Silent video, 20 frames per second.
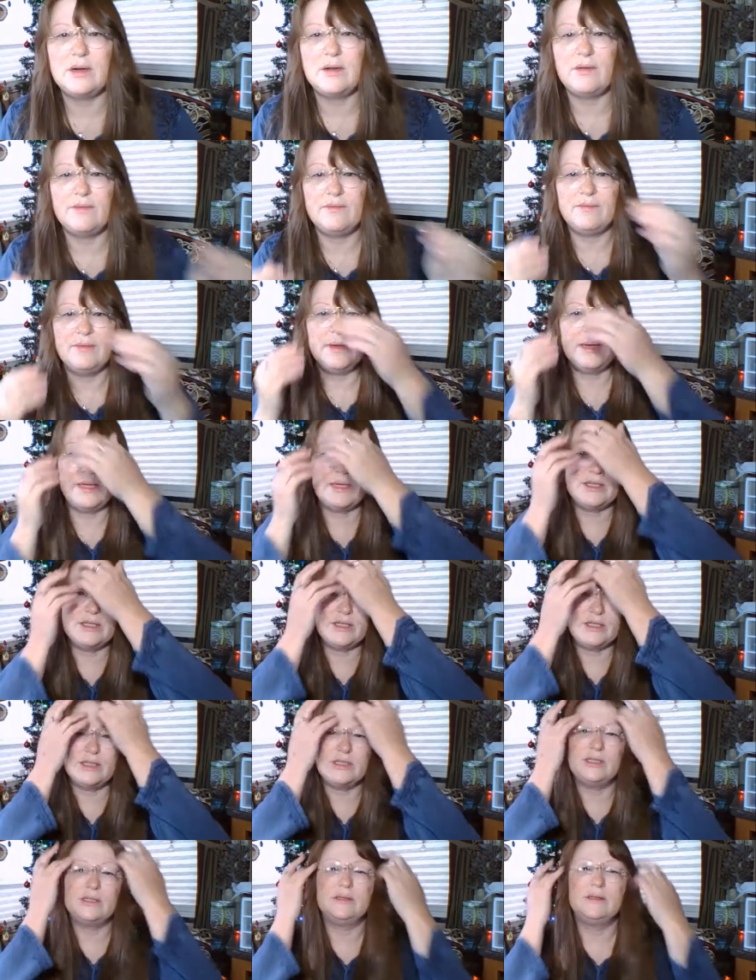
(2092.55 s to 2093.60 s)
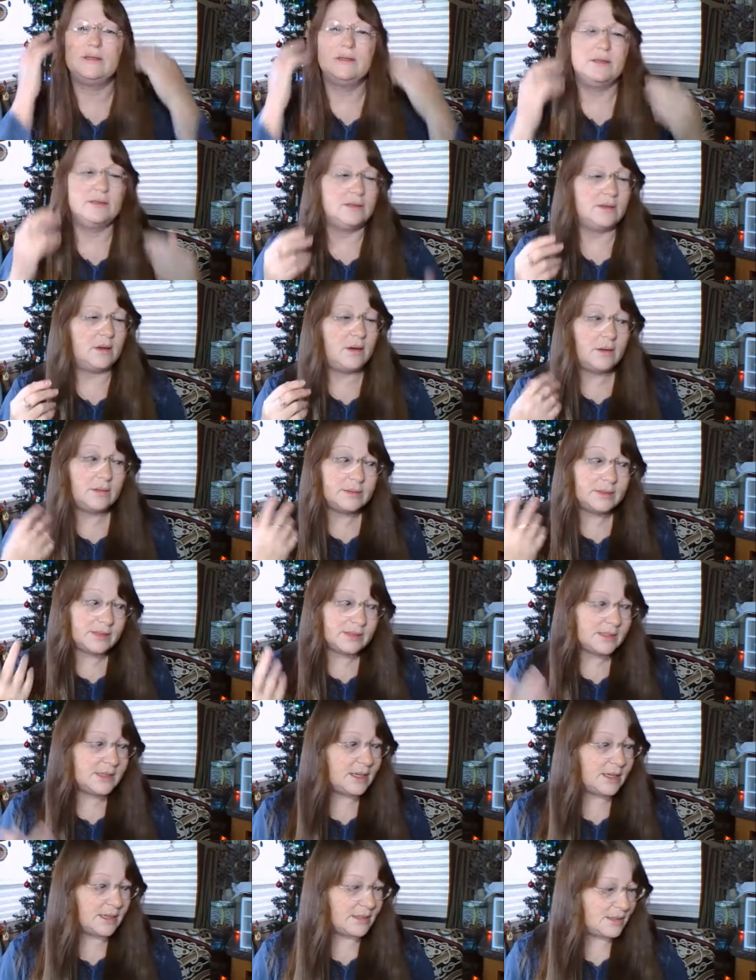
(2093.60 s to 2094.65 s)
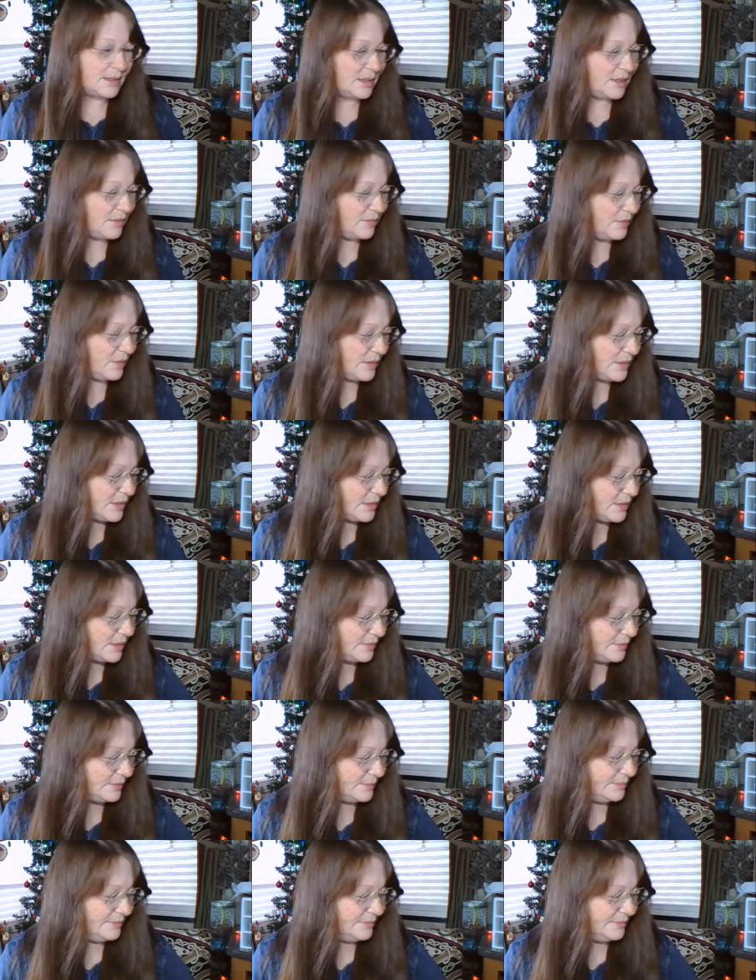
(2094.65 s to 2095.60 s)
I'll finish on the second day of winter.